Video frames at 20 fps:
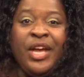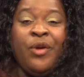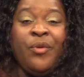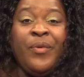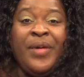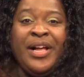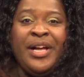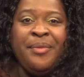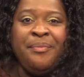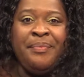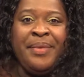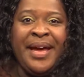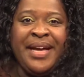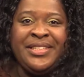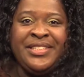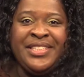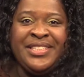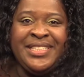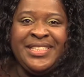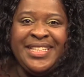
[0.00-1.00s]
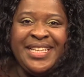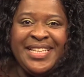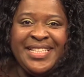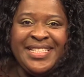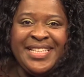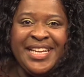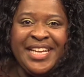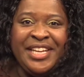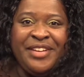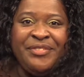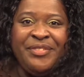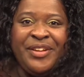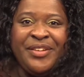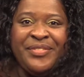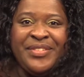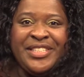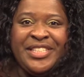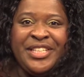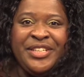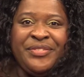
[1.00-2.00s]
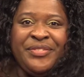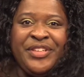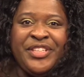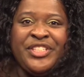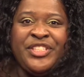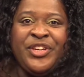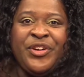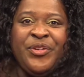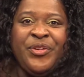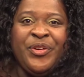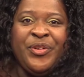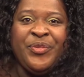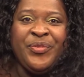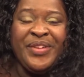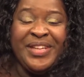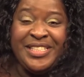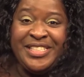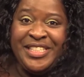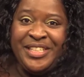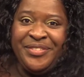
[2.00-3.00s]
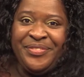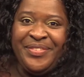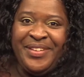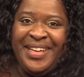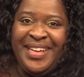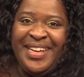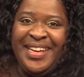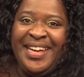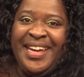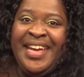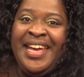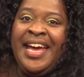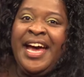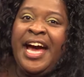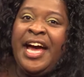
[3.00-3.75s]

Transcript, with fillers: Welcome back to today's Lady Flava TV show on Win TV.